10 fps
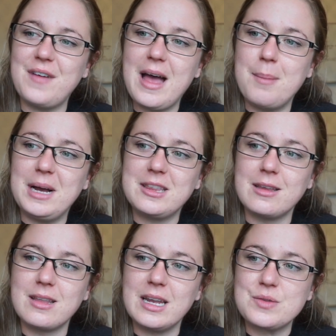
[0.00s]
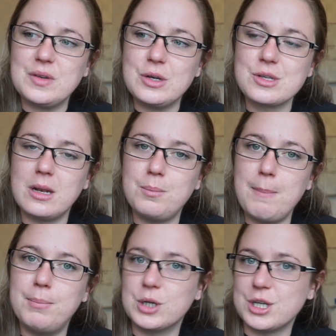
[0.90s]
I think the next video is going to be
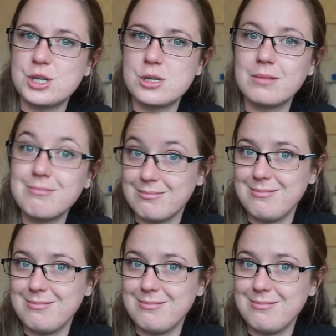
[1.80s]
bookish.